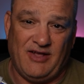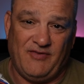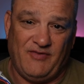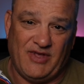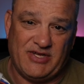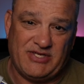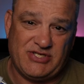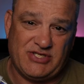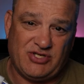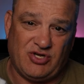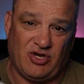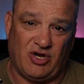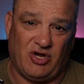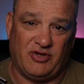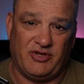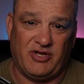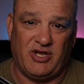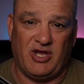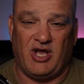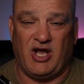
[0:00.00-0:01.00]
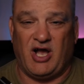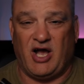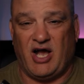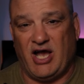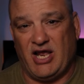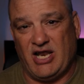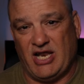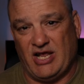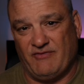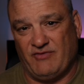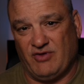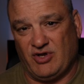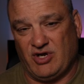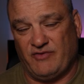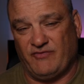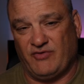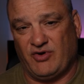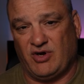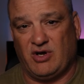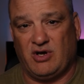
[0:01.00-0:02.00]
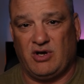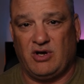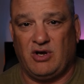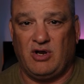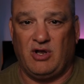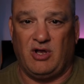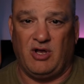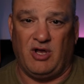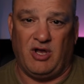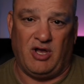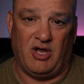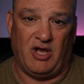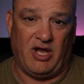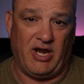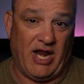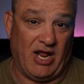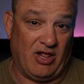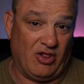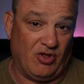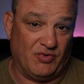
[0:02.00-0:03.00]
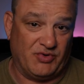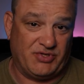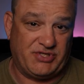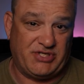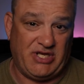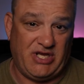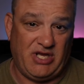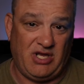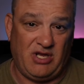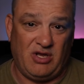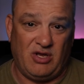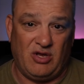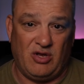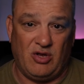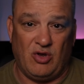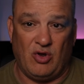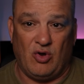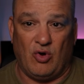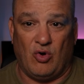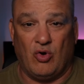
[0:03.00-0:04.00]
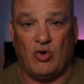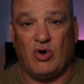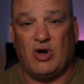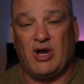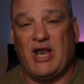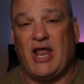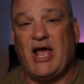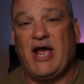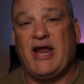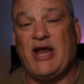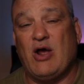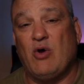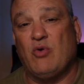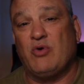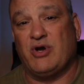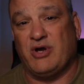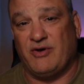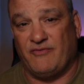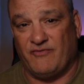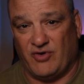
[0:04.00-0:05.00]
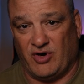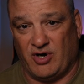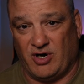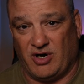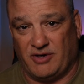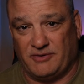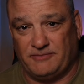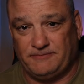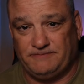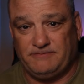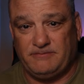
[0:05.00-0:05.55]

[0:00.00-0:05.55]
This is called a high-level converter, an LOC, or a line-out converter.